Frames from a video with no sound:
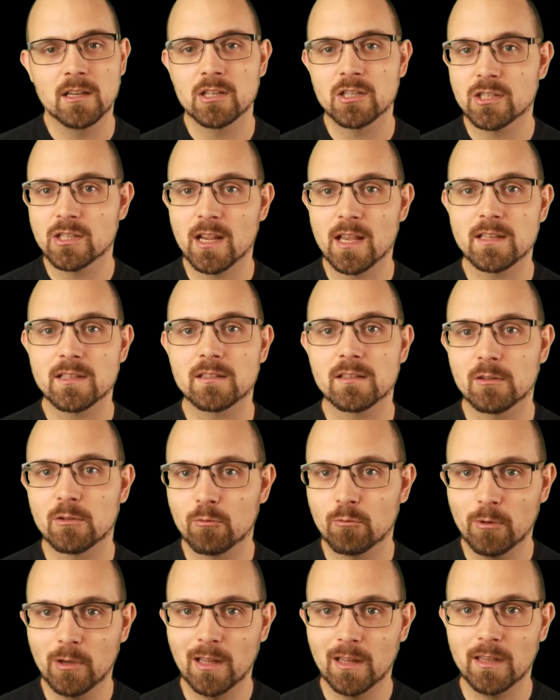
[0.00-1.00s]
just
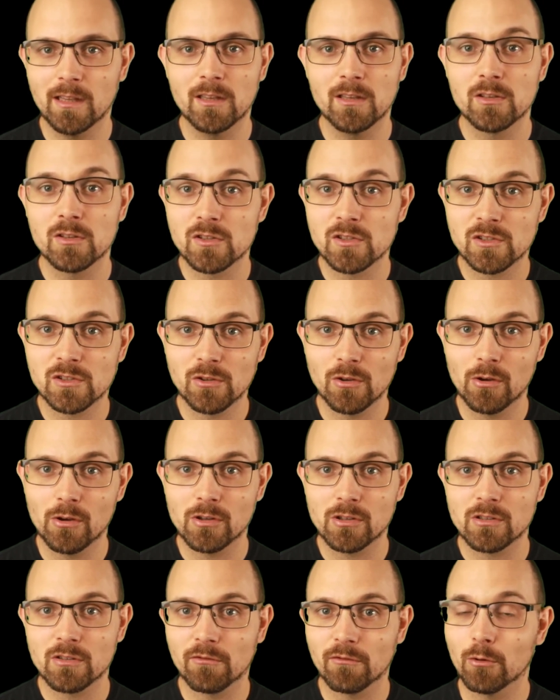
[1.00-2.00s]
really
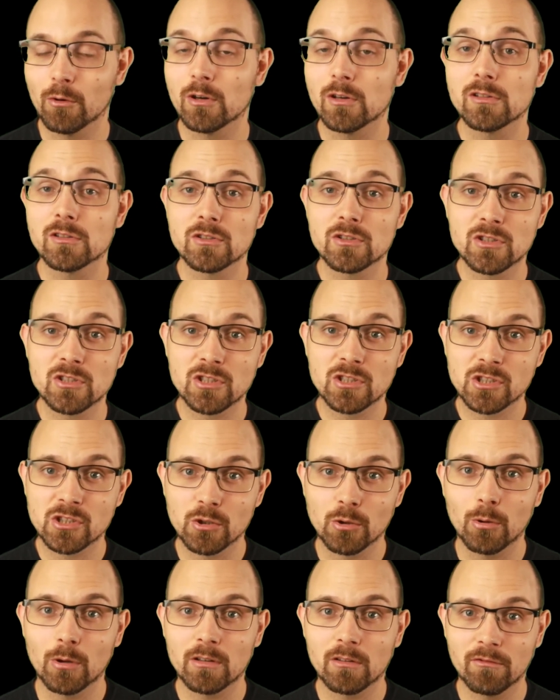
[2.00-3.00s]
search for
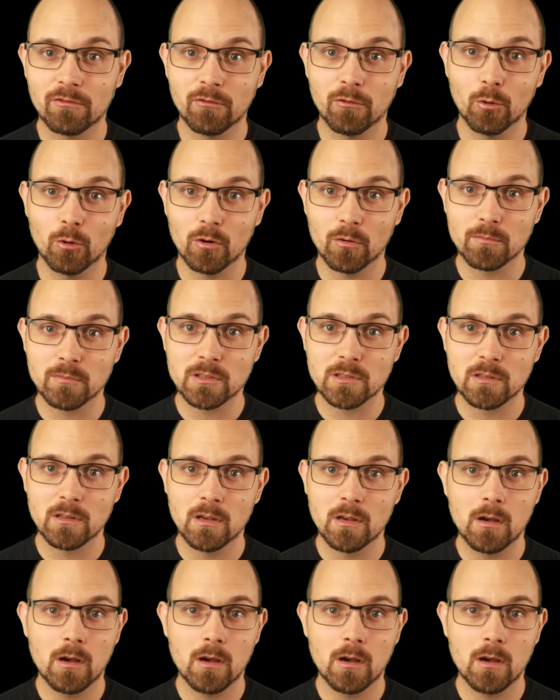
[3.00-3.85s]
short forms